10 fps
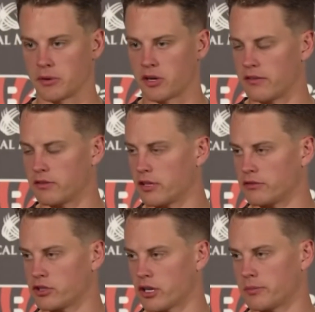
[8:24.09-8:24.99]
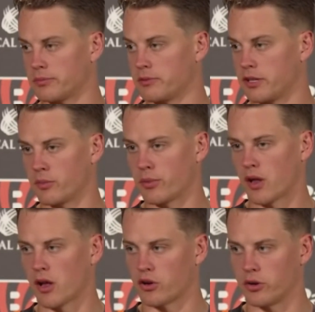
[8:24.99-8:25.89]
I'm going to have a tough job getting the
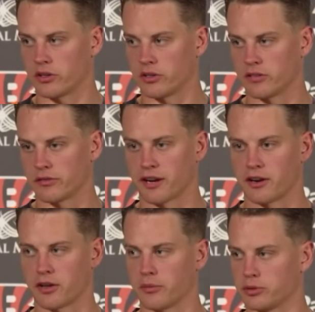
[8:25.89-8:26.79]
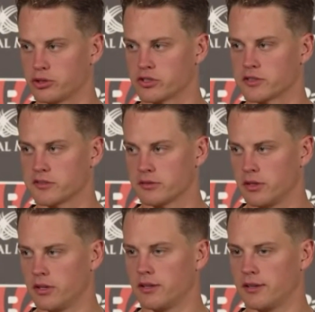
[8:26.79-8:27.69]
ball out quickly and finding completions.
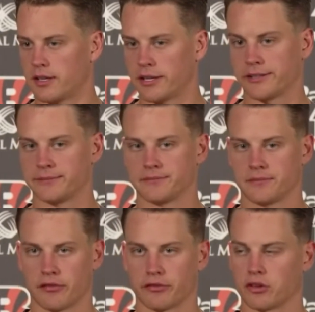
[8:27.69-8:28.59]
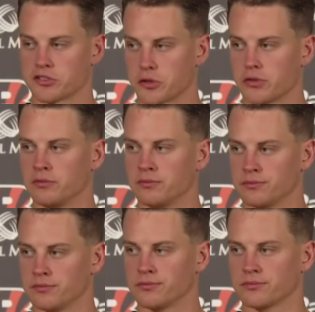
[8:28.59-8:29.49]
Uh, that front is good.
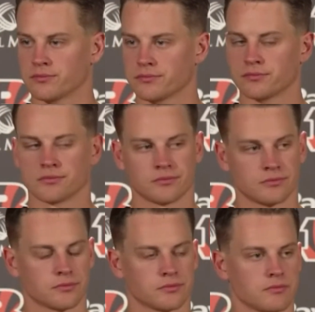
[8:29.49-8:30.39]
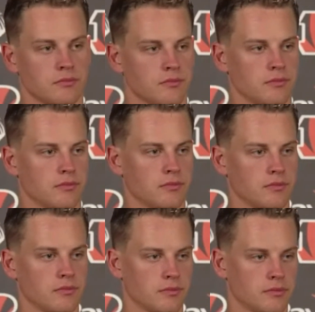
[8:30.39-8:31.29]
Is there anything you think about this
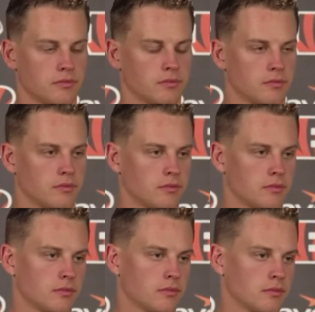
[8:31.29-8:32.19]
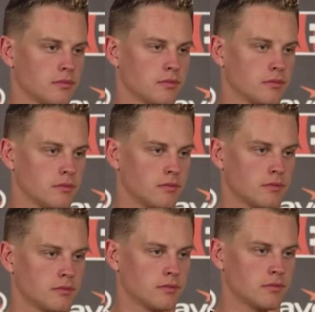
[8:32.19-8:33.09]
offense that, that might take people off guard or
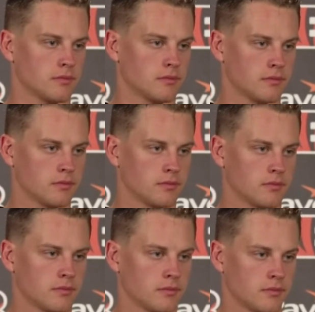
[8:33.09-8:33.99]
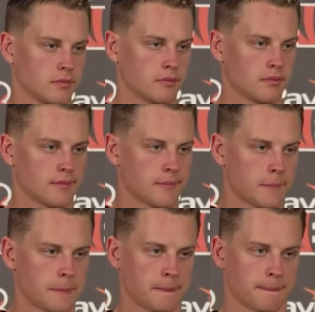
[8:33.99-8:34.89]
maybe pleasantly surprise people once the
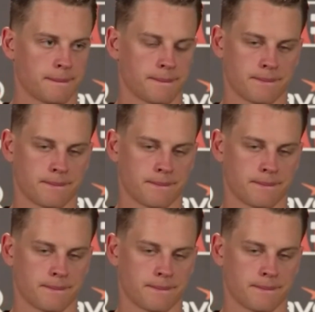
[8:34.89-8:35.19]
season gets rolling?